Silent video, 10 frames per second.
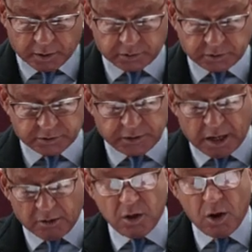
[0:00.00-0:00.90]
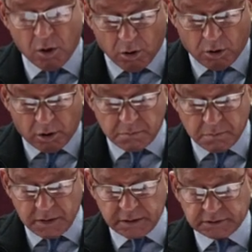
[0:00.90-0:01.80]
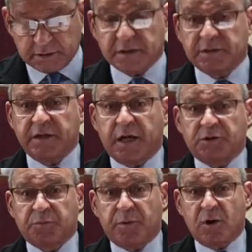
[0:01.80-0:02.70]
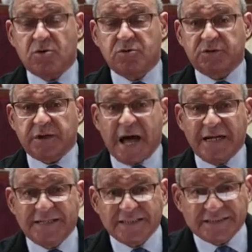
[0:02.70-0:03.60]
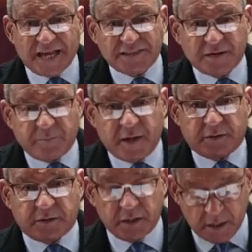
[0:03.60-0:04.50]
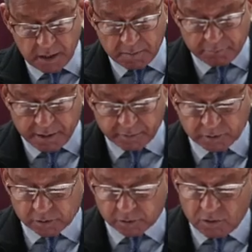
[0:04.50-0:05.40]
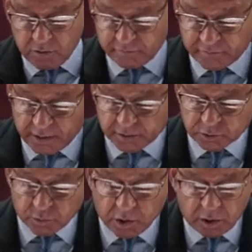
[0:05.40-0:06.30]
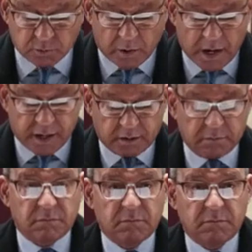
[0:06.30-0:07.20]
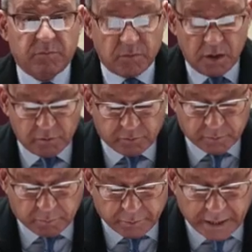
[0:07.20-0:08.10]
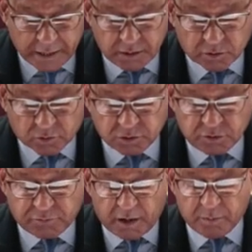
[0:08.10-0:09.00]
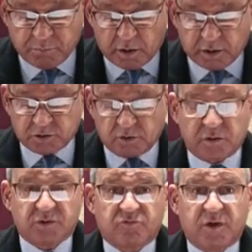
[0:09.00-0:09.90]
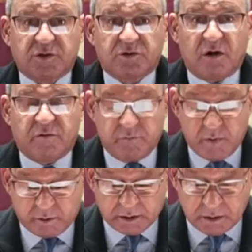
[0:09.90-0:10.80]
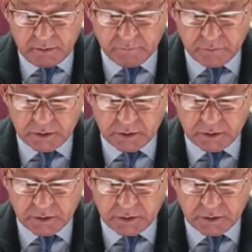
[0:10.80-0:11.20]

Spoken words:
politics, now all mercilessly exposed and exacerbated by the coronavirus worldwide. From the black crucified bodies on the streets of America